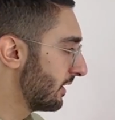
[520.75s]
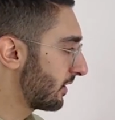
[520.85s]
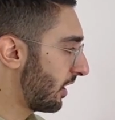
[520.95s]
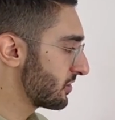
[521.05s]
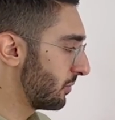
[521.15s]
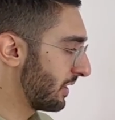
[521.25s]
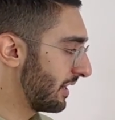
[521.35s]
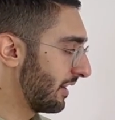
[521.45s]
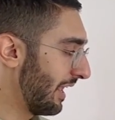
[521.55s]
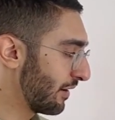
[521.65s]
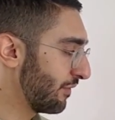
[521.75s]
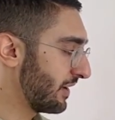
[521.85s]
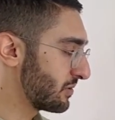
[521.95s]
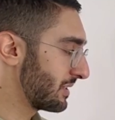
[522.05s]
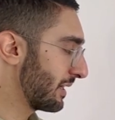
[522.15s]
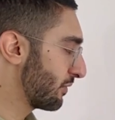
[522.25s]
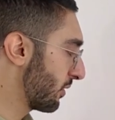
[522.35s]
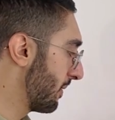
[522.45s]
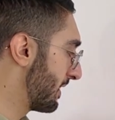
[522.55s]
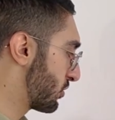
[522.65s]
Consul will then interface with
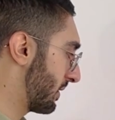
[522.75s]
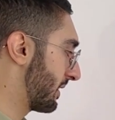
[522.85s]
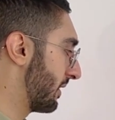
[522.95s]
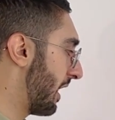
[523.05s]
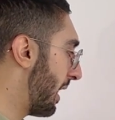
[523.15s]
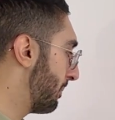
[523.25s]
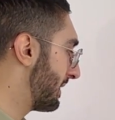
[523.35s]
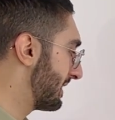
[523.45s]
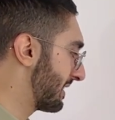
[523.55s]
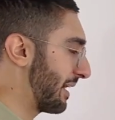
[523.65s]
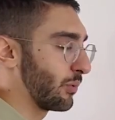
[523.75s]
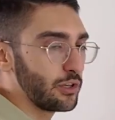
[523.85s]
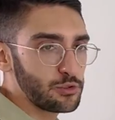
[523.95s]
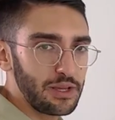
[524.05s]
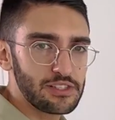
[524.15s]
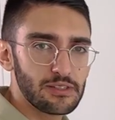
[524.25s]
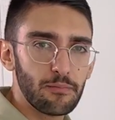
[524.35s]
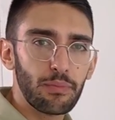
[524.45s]
Terraform and trigger an update to that workspace.